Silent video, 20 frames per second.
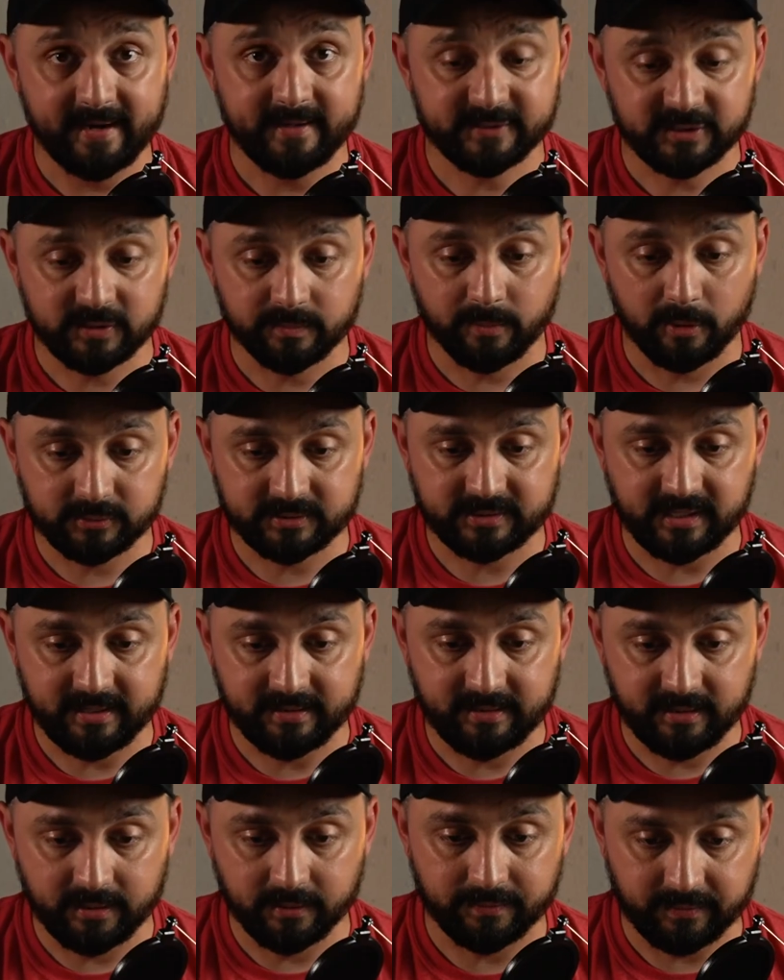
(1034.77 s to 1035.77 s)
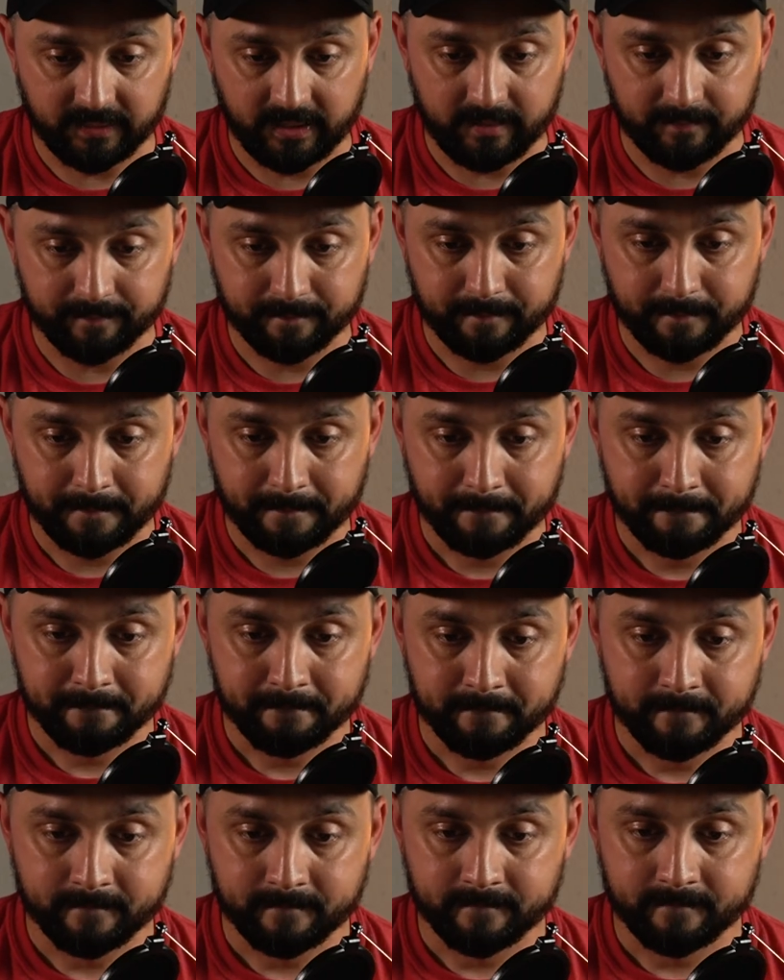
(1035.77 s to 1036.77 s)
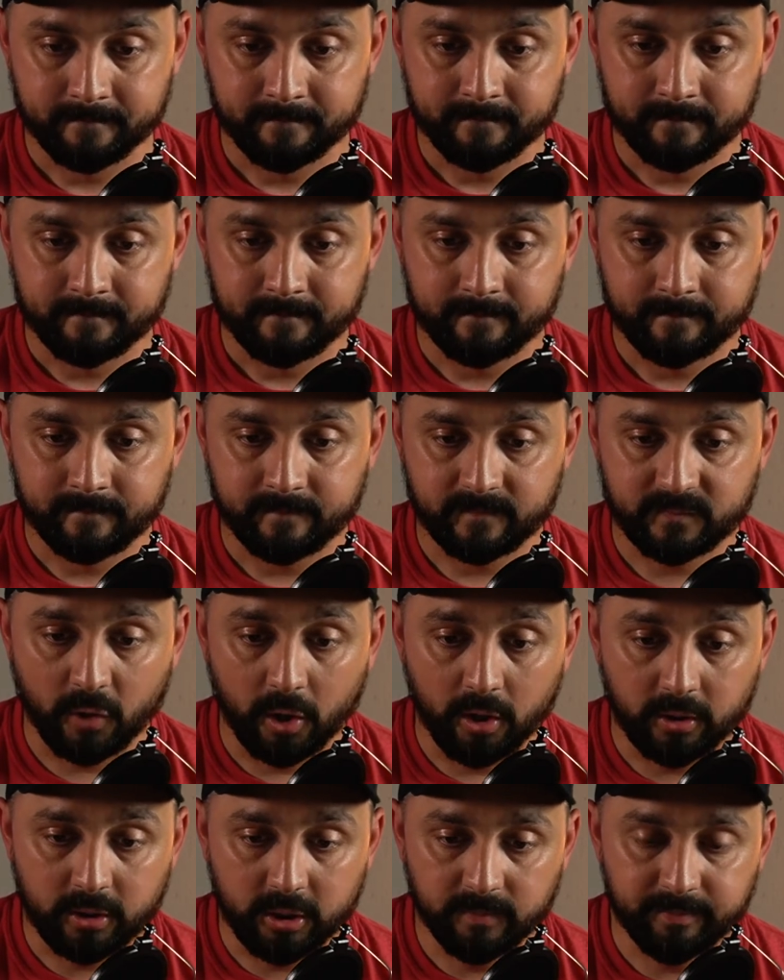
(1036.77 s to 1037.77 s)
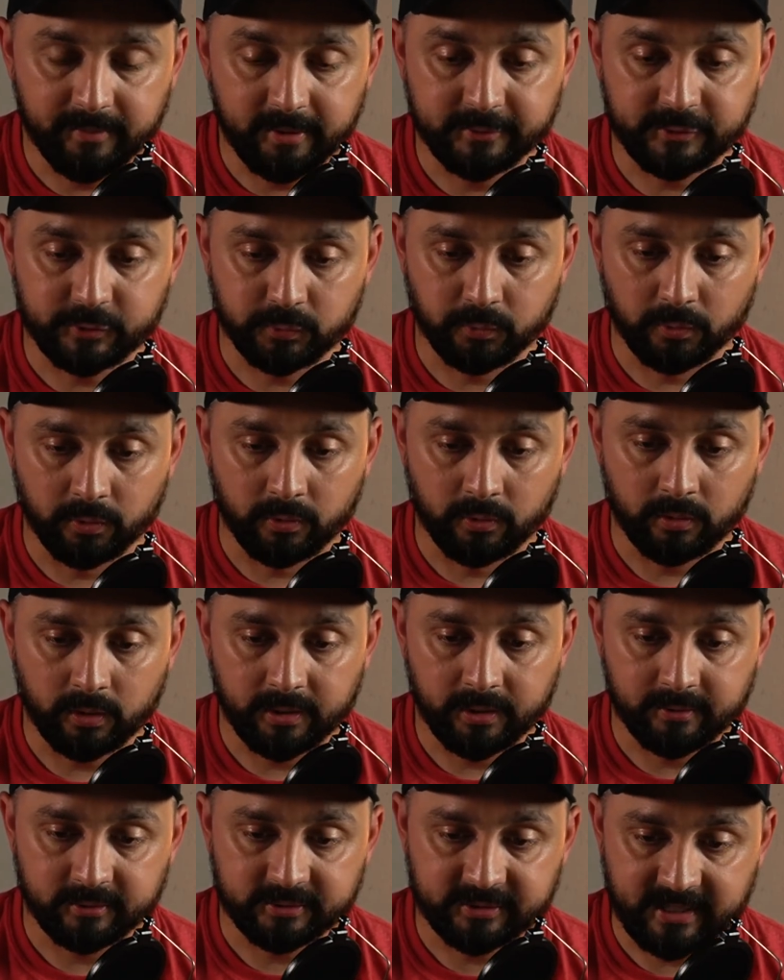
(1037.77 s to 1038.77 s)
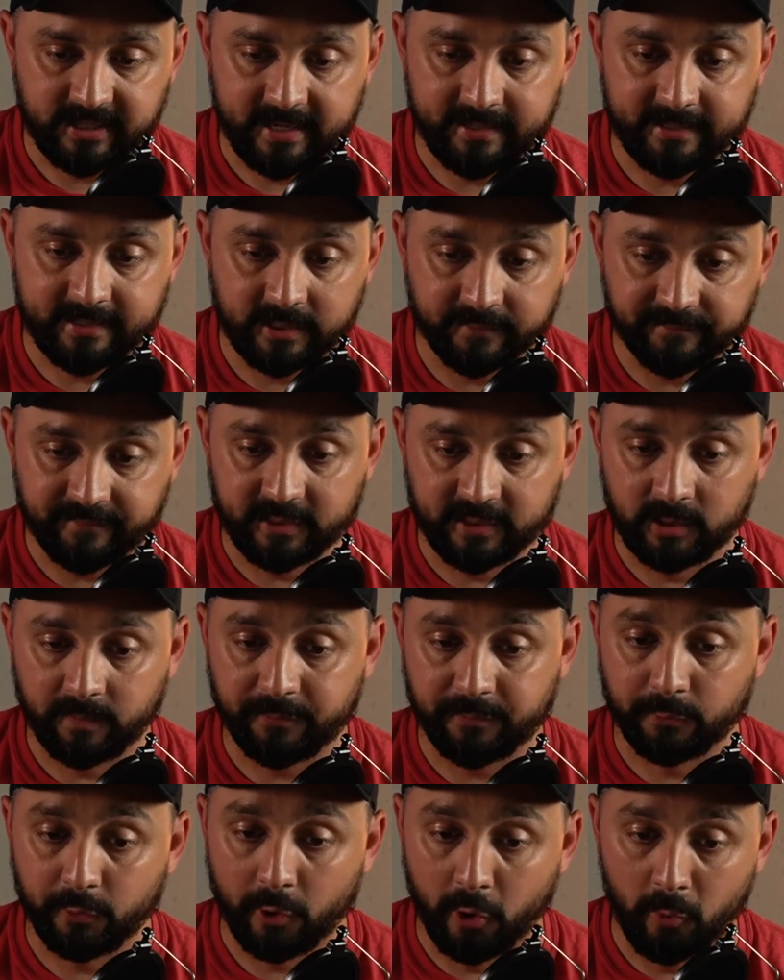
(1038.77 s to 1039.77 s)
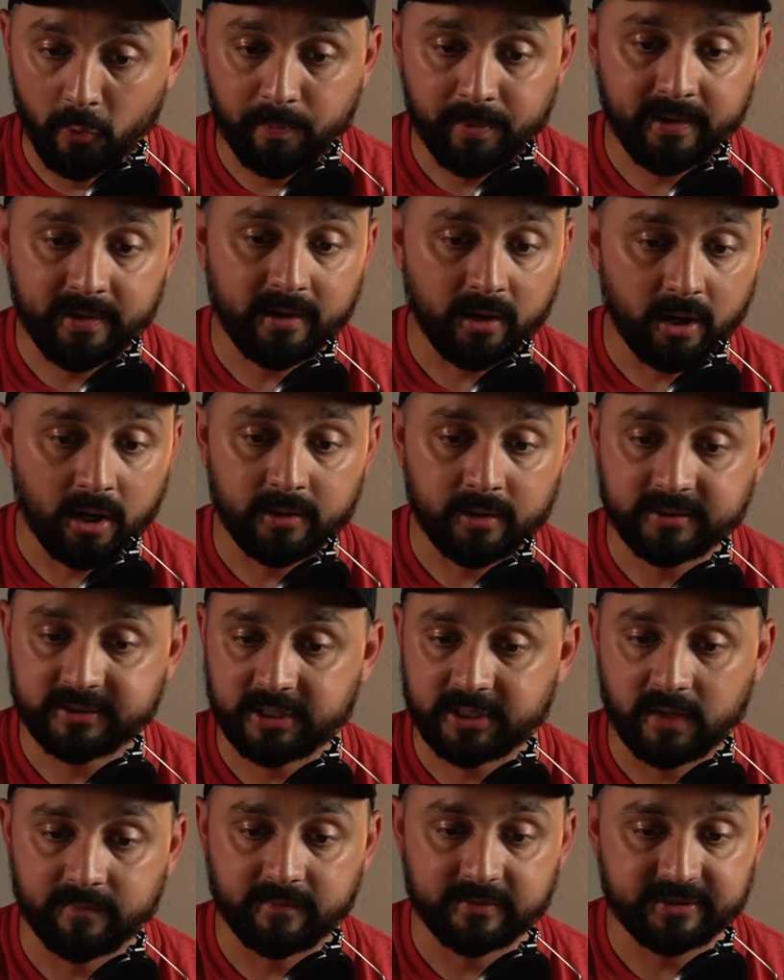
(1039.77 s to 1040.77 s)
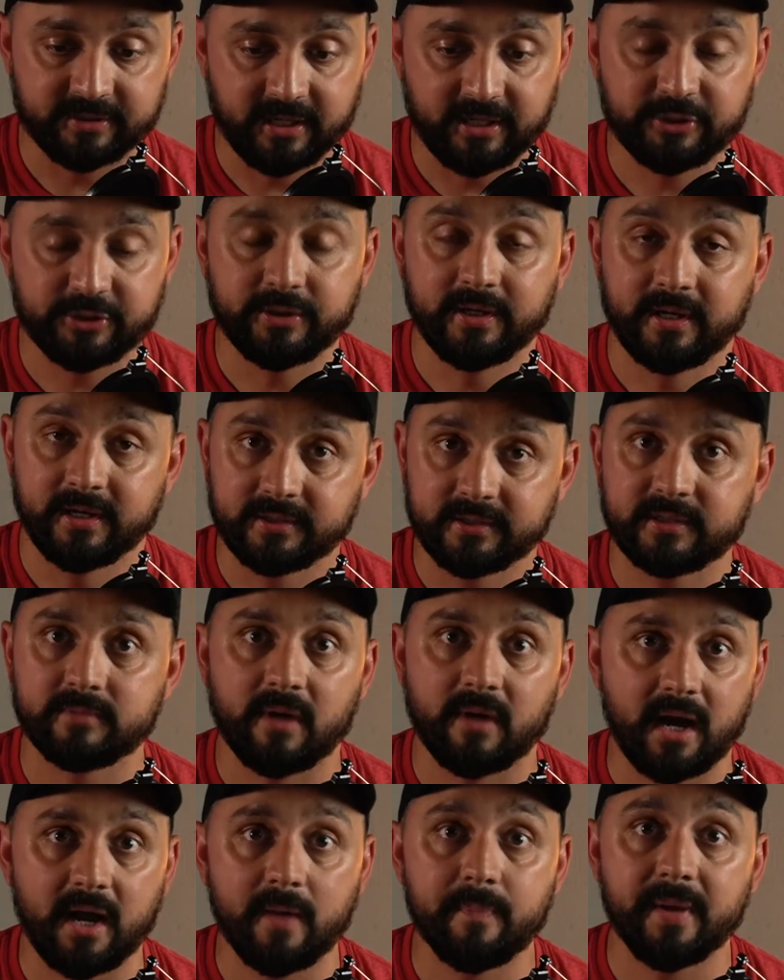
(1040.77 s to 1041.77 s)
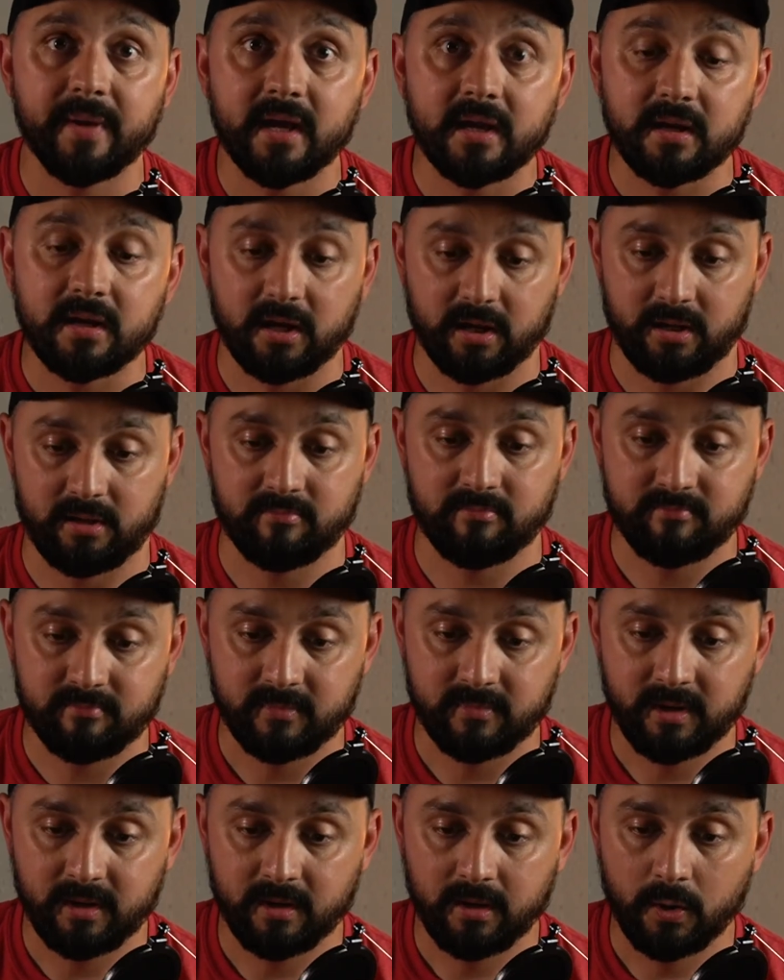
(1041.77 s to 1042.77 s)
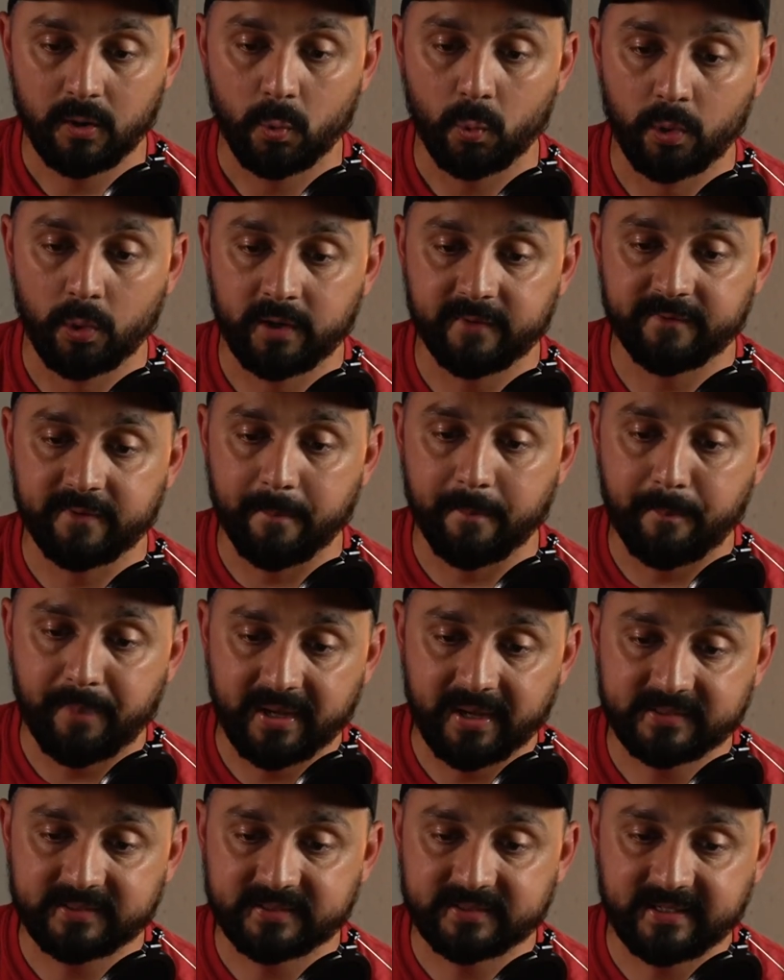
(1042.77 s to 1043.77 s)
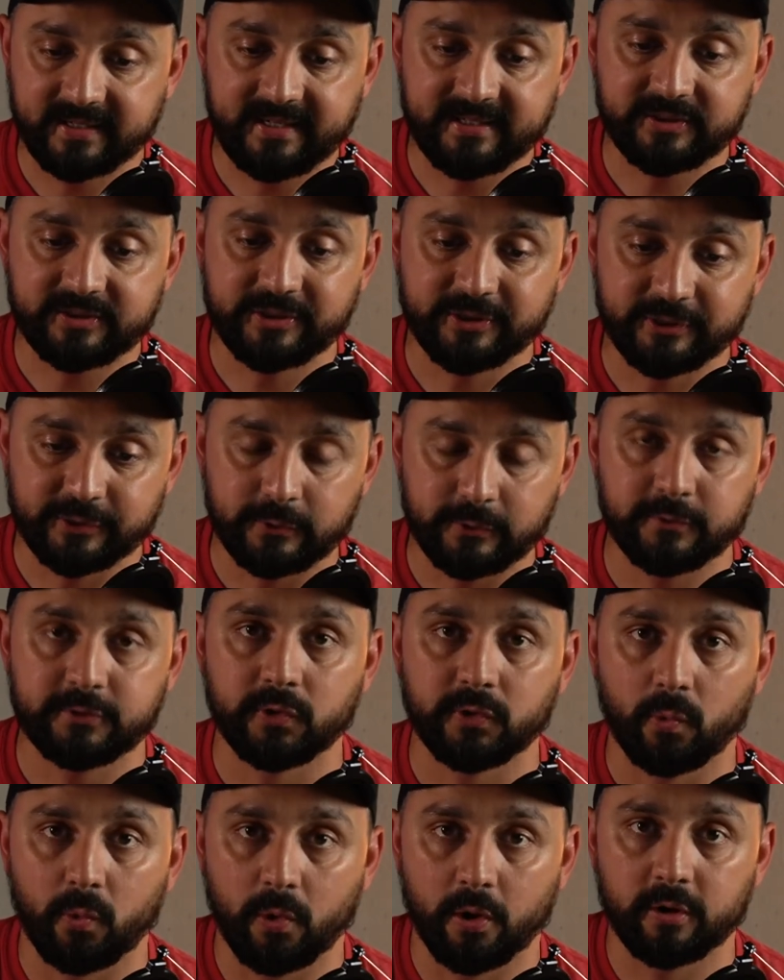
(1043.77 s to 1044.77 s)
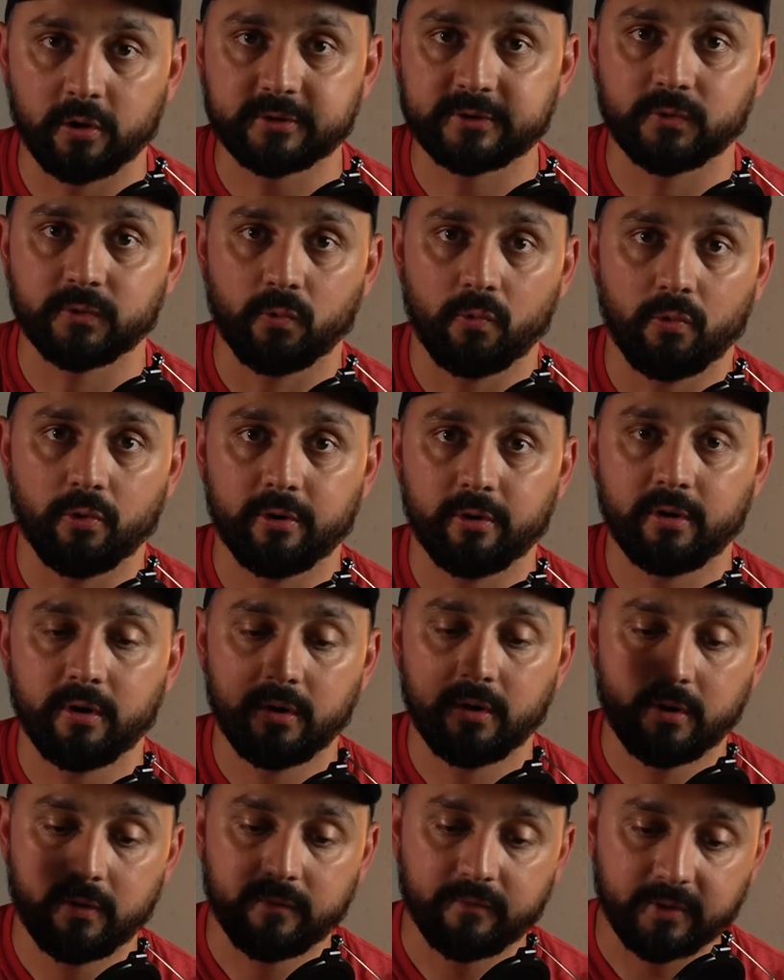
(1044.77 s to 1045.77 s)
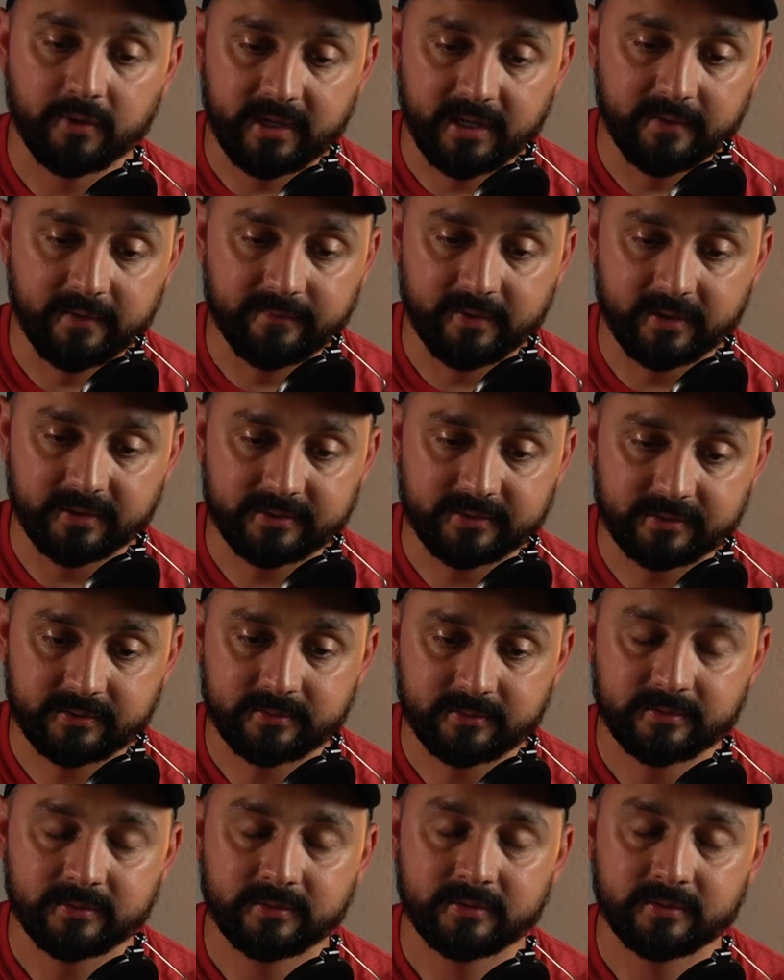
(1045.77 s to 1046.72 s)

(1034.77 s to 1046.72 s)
is the most ideal thing. So a good mutual understanding developed through open and honest conversation is, in my opinion, one of the best things to do to work toward forgiveness.